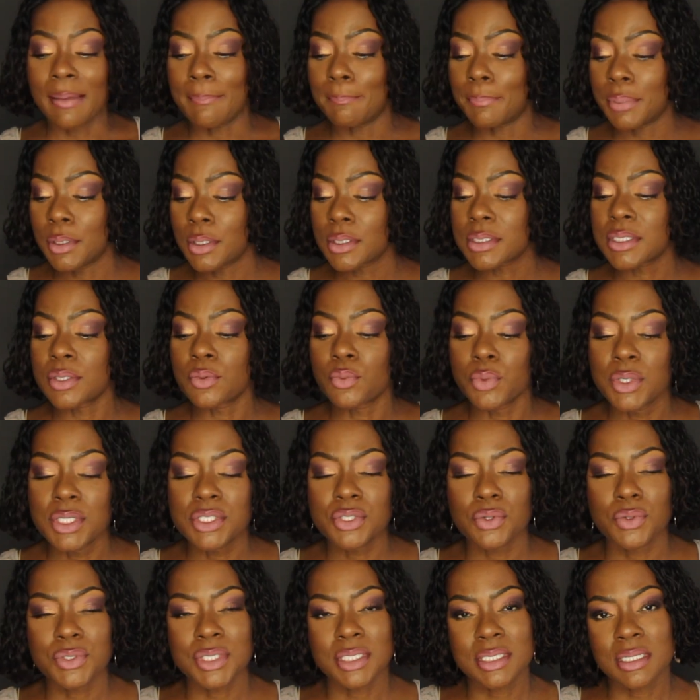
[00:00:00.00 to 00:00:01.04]
books and
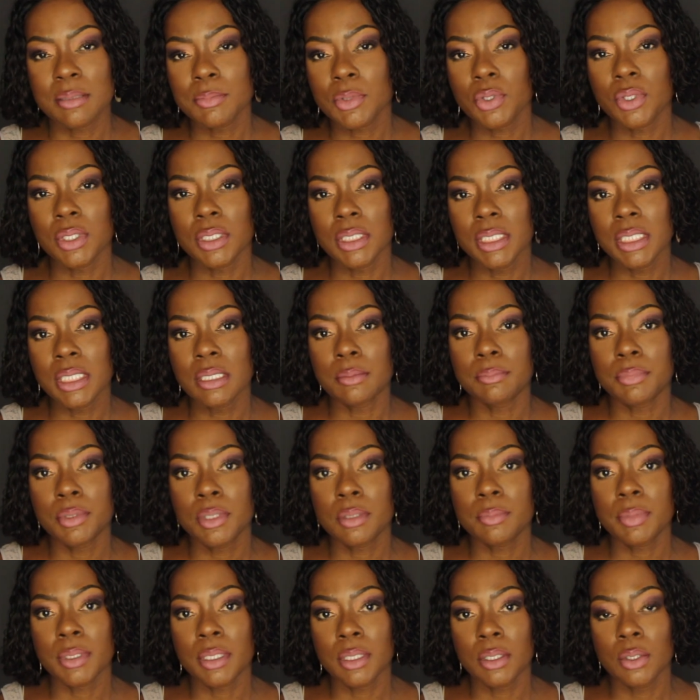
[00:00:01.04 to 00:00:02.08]
resources, I'm going to link a
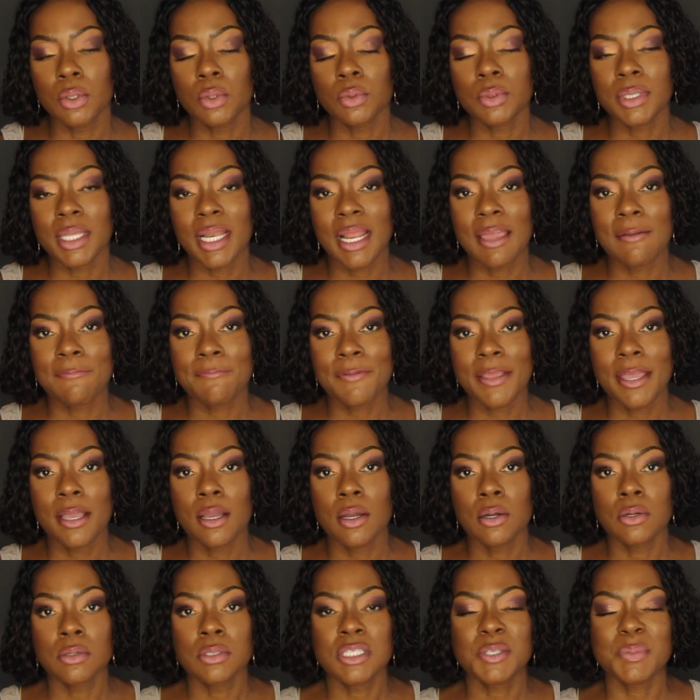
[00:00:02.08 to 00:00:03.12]
book below that I
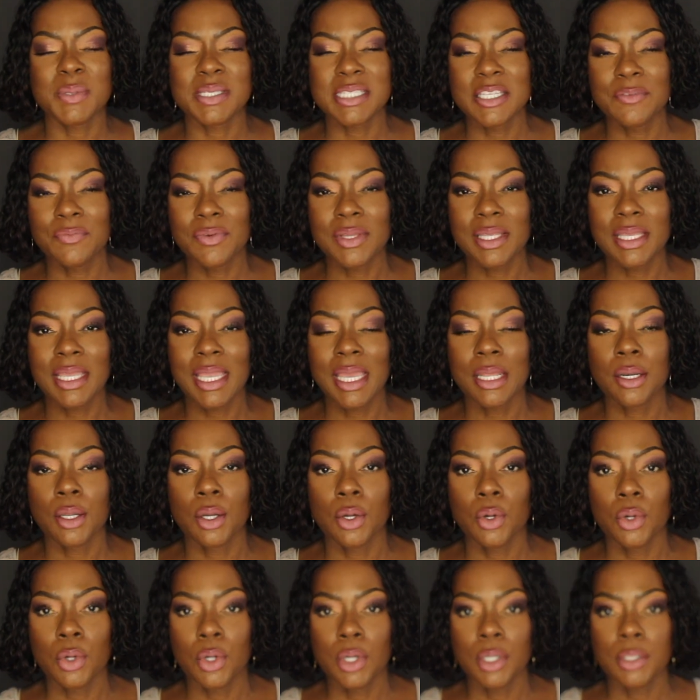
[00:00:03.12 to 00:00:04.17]
found specifically kind of
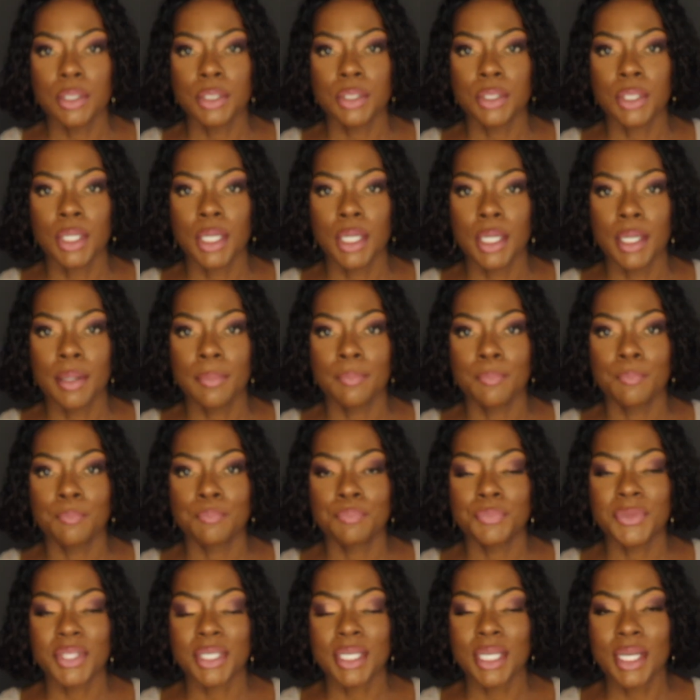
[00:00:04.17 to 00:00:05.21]

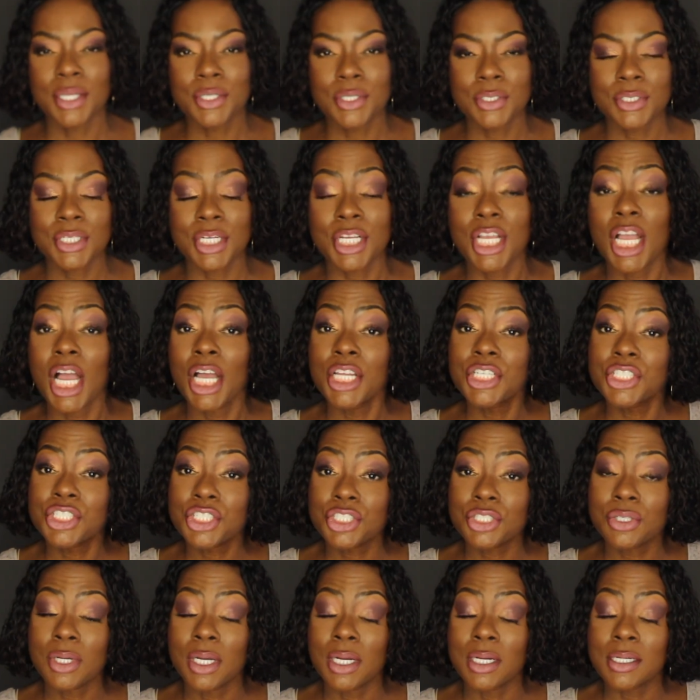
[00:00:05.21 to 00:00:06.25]
on the
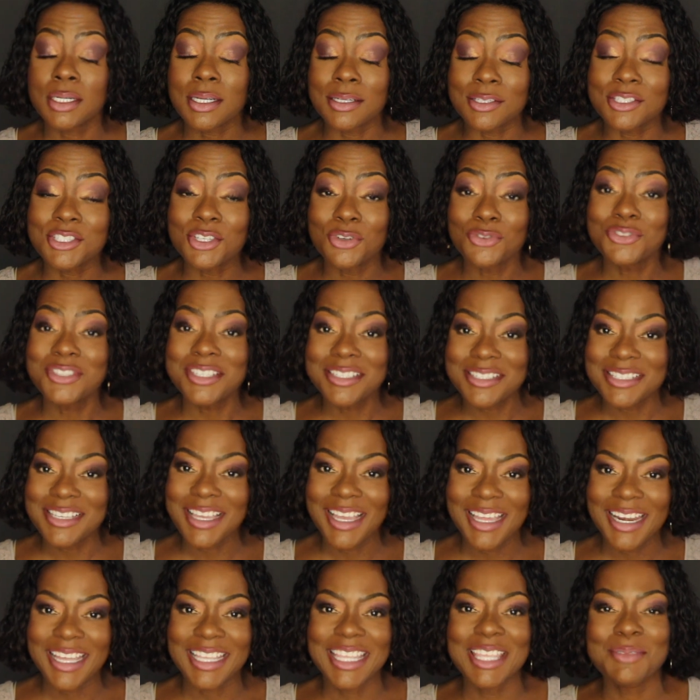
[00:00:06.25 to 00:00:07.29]
consulting
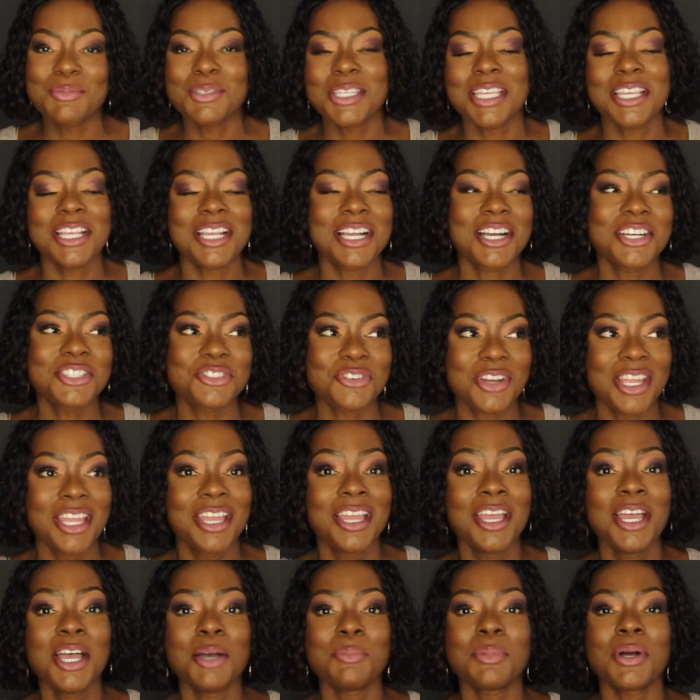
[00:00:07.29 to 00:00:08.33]
side. I keep saying
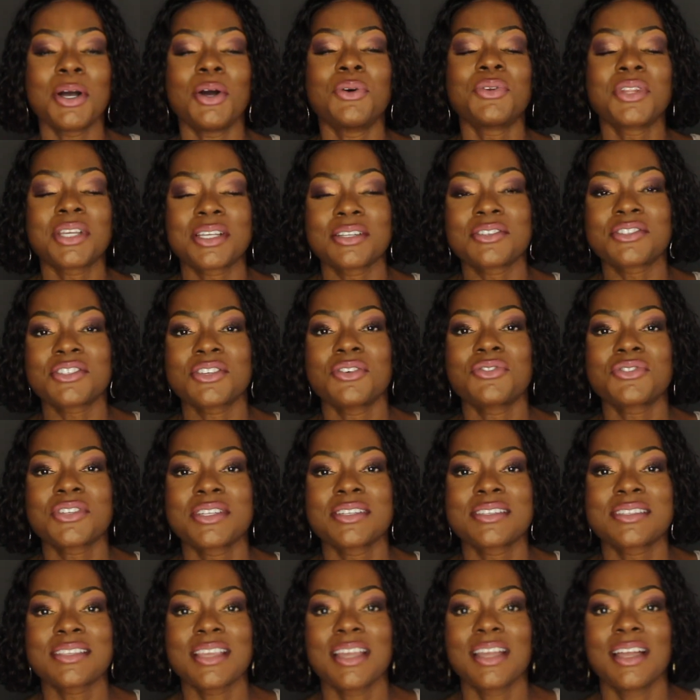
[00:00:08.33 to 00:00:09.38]
contract, but on the
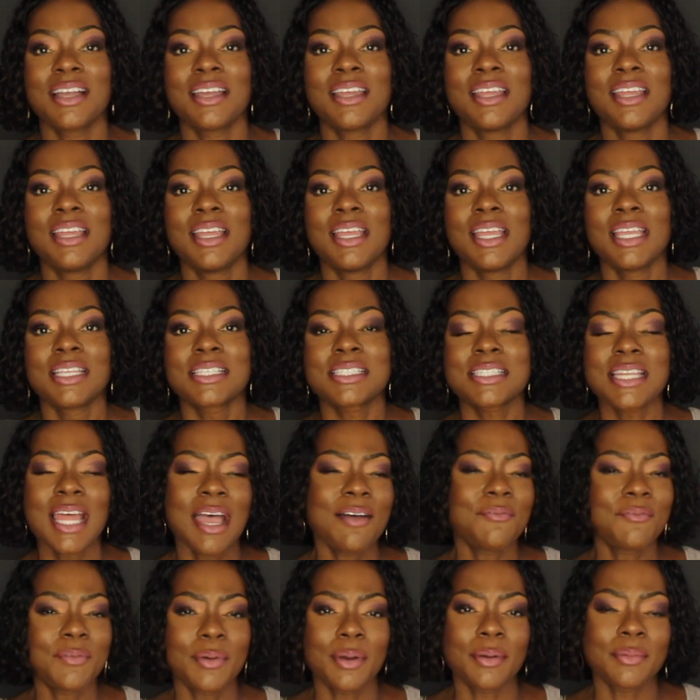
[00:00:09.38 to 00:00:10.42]
consulting side, it's
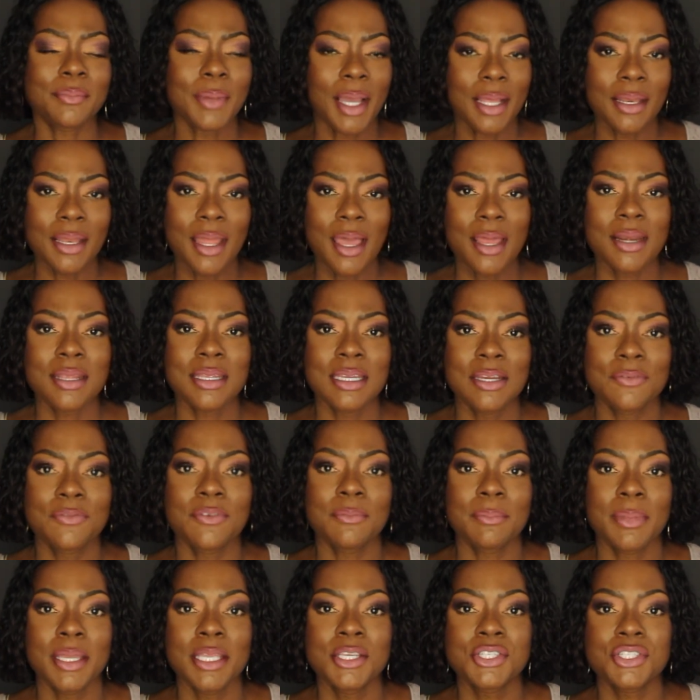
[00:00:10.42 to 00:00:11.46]
not a lot of
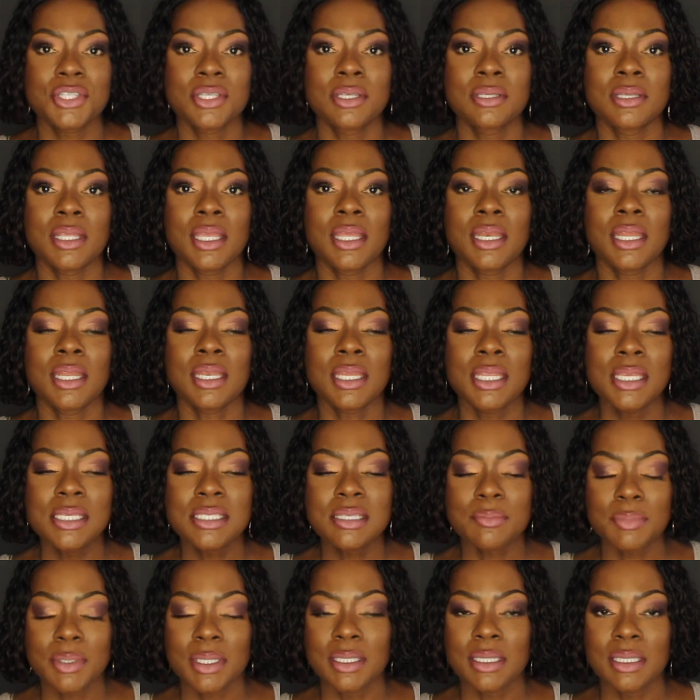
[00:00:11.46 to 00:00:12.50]
information, and it needs
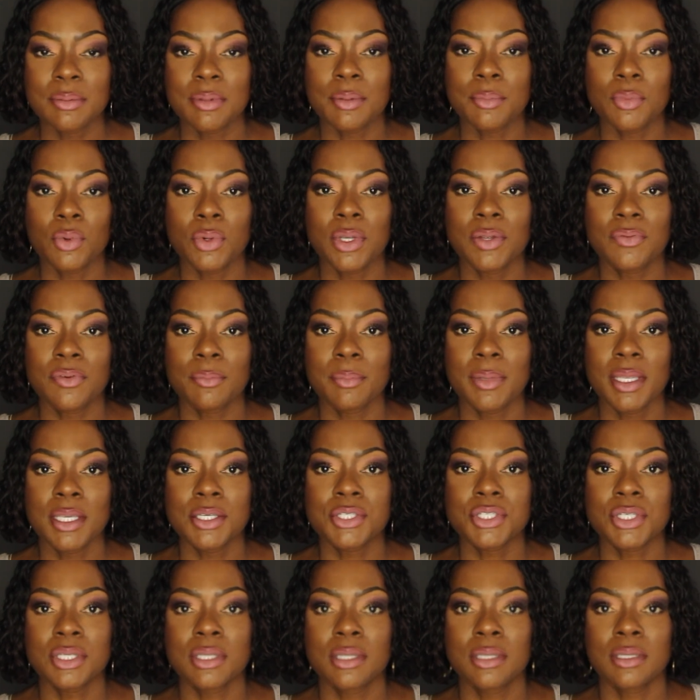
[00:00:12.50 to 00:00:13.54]
to be a little bit more
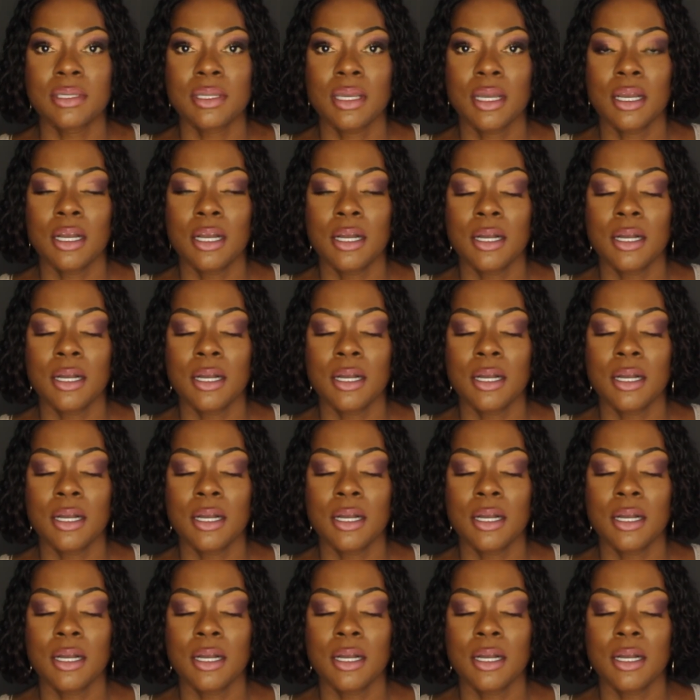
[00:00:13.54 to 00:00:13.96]
information